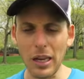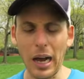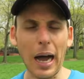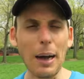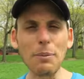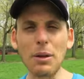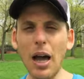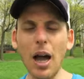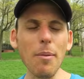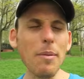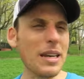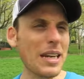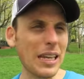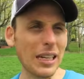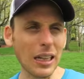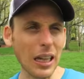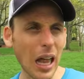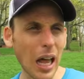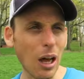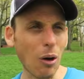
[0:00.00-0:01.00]
I'm coming
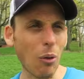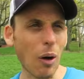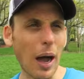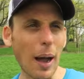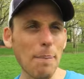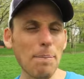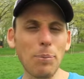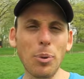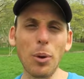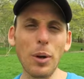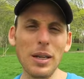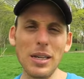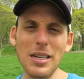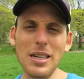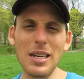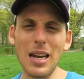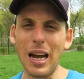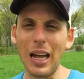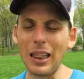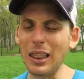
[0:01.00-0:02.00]
in low. I'm
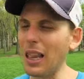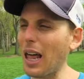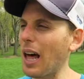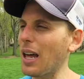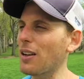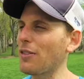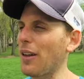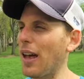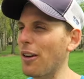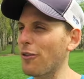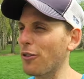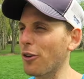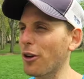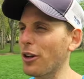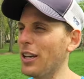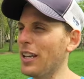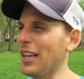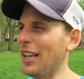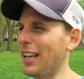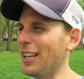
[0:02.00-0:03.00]
putting a lot of
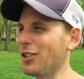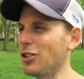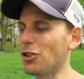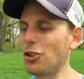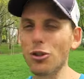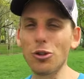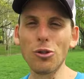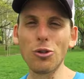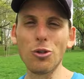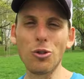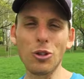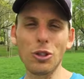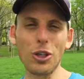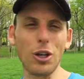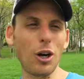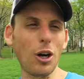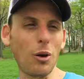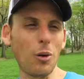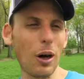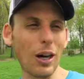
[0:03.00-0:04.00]
effort into, you
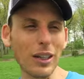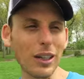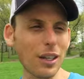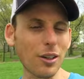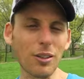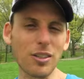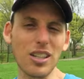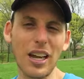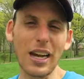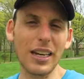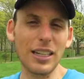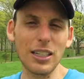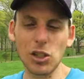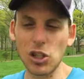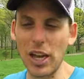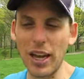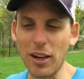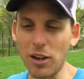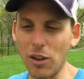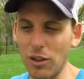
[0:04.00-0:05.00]
know, a little tiny
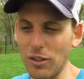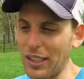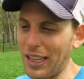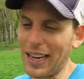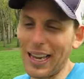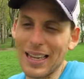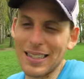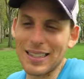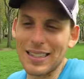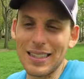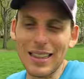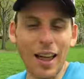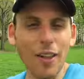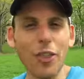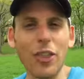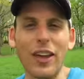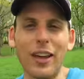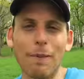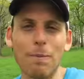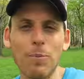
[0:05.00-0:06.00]
channel that has nothing.